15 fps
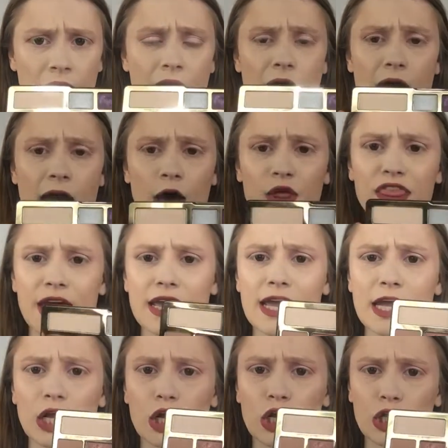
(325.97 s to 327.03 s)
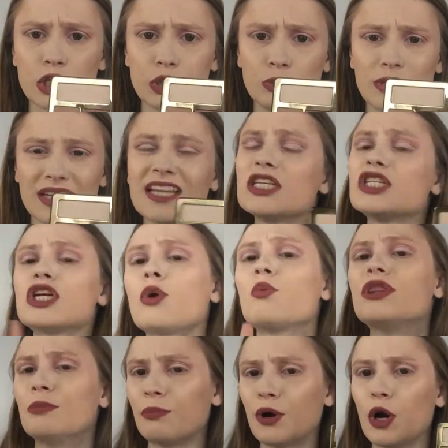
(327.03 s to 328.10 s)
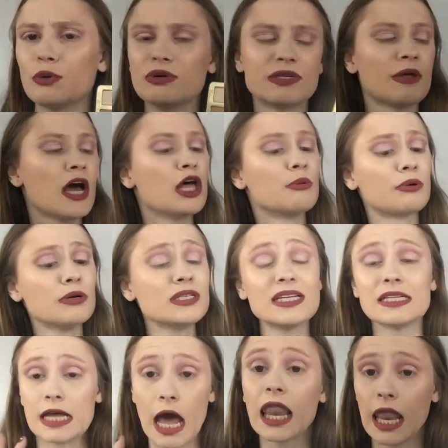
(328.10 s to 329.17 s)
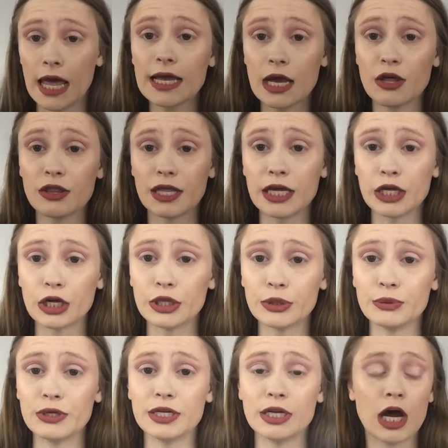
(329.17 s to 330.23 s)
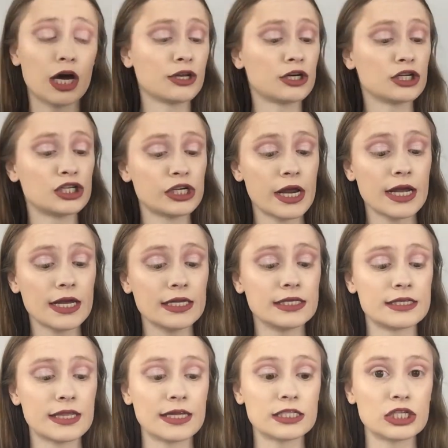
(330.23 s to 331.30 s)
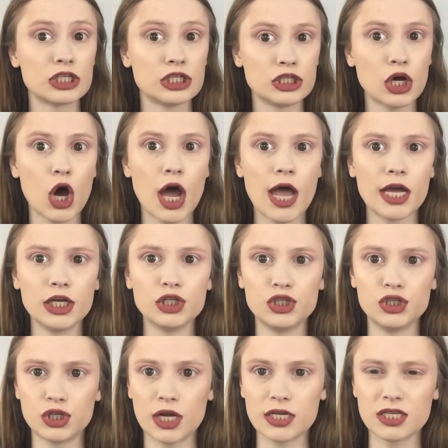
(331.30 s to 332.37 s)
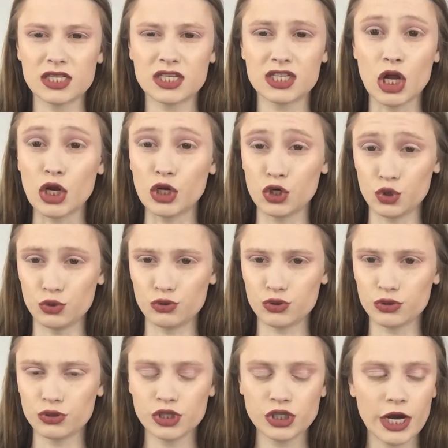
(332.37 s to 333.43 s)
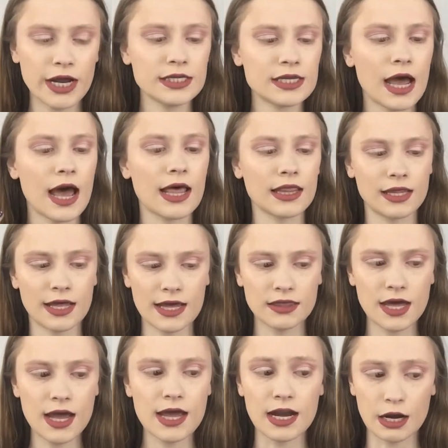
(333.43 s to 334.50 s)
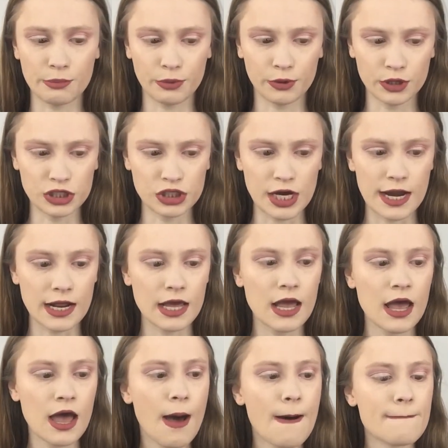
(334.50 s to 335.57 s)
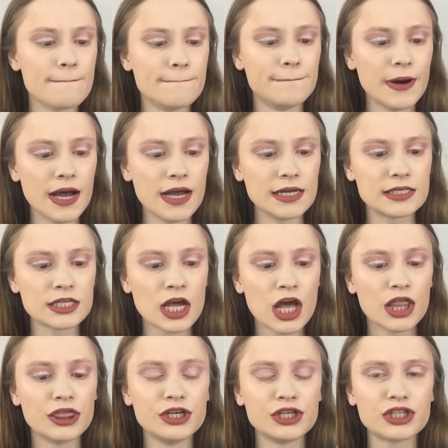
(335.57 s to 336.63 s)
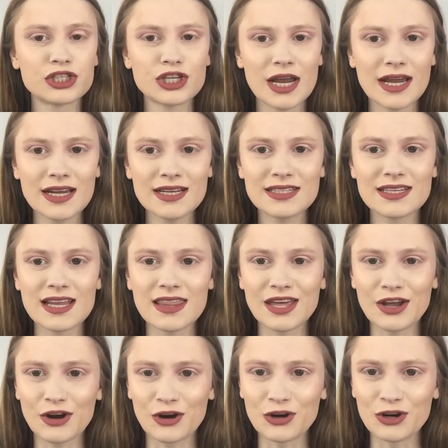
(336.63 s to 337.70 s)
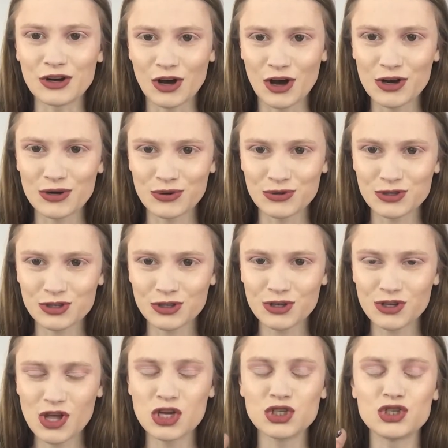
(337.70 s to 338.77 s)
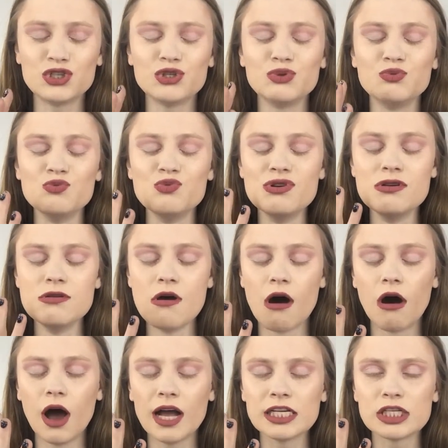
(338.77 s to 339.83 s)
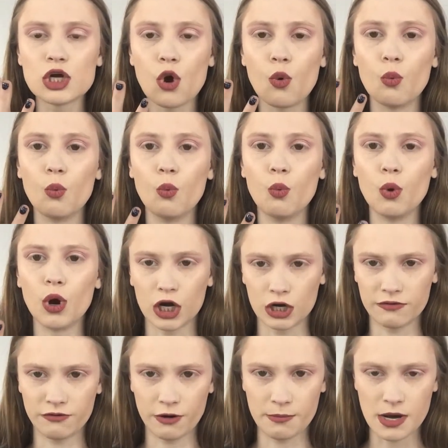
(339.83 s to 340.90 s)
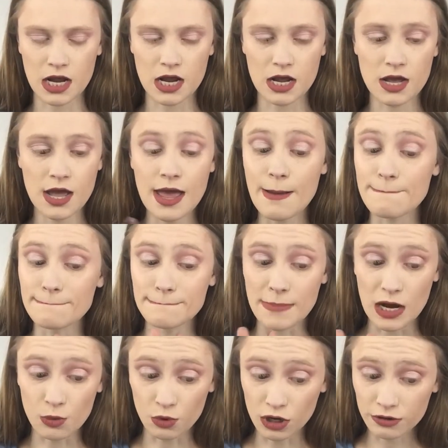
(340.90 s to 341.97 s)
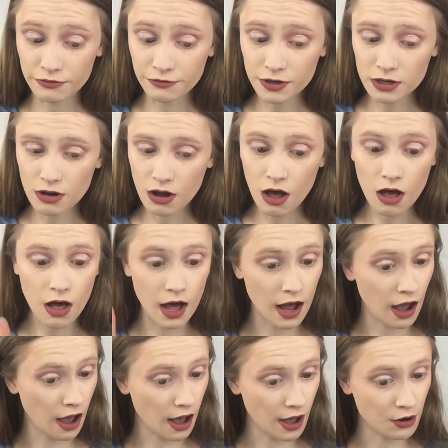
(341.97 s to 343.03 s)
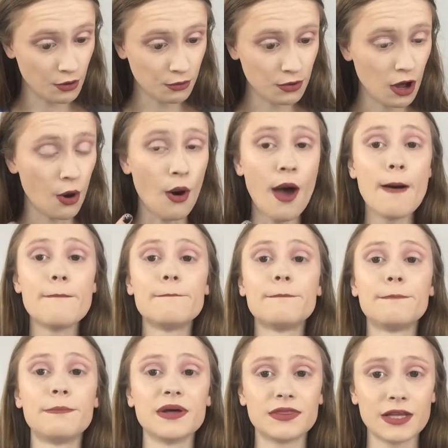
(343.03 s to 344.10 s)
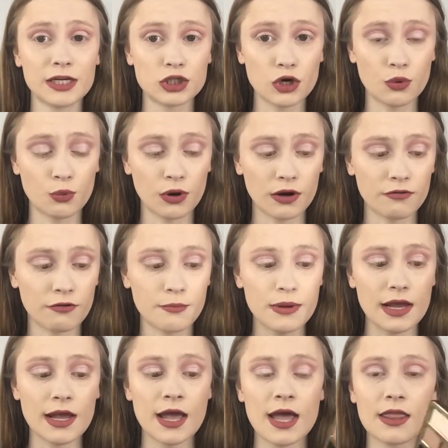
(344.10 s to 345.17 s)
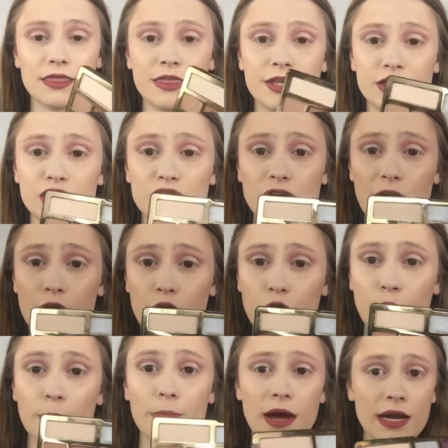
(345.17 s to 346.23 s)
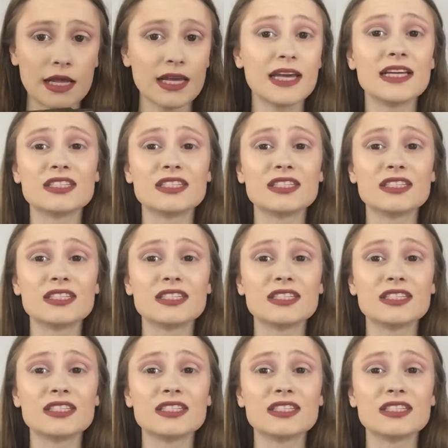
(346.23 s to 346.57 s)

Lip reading: how they included, let's start with the pros. Pros is I like how they included other shades that's not just neutral shades. I like that and I appreciate it. But the shades that are not neutral do not work for me. May work for y'all, I don't know, but they don't work for me. This shade New Money is